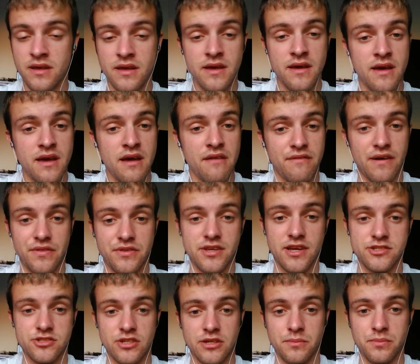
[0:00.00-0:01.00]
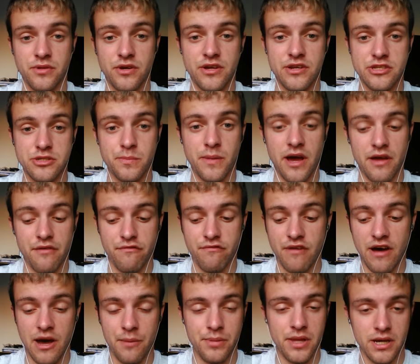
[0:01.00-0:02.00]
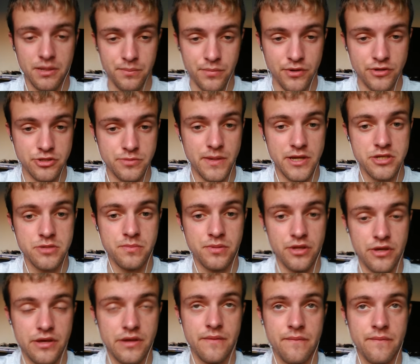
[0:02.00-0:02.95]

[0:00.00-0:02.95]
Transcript: Fantastic player, and he's by far Blackburn's best player.